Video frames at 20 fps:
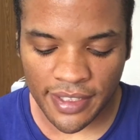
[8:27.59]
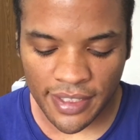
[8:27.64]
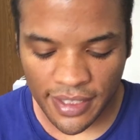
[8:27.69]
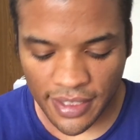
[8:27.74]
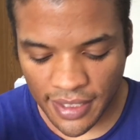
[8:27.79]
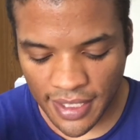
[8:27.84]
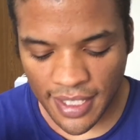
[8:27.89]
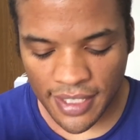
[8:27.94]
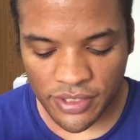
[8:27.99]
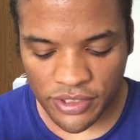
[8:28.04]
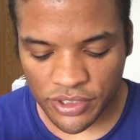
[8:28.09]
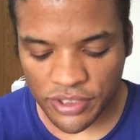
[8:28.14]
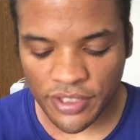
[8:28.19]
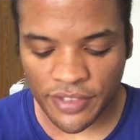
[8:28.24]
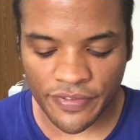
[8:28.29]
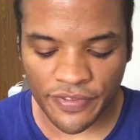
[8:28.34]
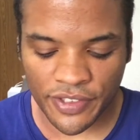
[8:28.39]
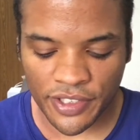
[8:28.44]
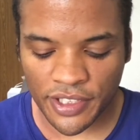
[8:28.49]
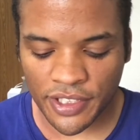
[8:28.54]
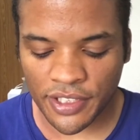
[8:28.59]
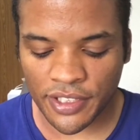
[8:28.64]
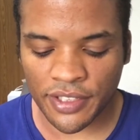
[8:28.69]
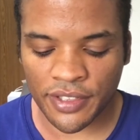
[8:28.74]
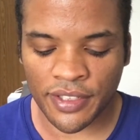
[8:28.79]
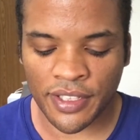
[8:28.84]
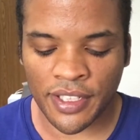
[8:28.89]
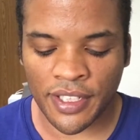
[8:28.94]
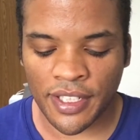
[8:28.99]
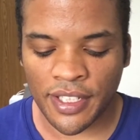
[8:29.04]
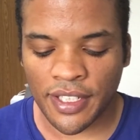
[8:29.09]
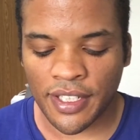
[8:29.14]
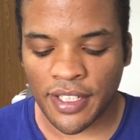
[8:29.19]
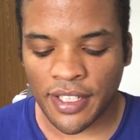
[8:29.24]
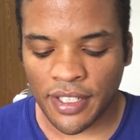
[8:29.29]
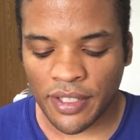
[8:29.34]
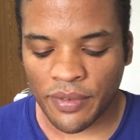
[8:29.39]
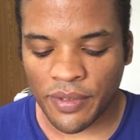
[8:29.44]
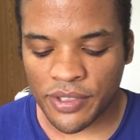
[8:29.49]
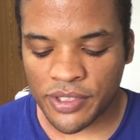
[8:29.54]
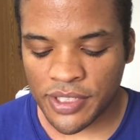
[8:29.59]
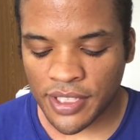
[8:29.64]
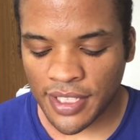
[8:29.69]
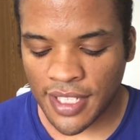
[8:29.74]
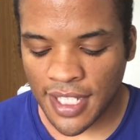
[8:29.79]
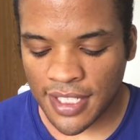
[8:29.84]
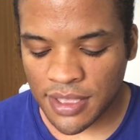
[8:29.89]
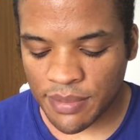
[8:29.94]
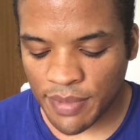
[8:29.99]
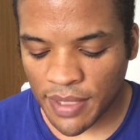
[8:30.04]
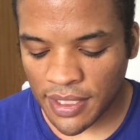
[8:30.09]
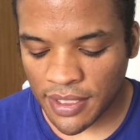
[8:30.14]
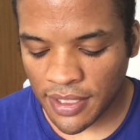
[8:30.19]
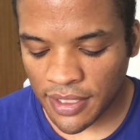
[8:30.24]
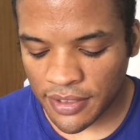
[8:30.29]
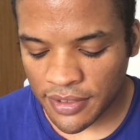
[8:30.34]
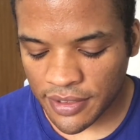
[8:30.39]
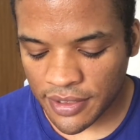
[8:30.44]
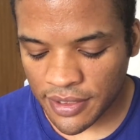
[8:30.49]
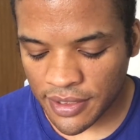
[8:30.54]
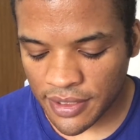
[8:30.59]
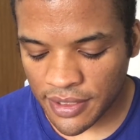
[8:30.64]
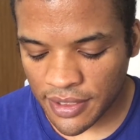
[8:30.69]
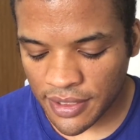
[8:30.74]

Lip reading: Yes, good for you. Let's say that's about $100.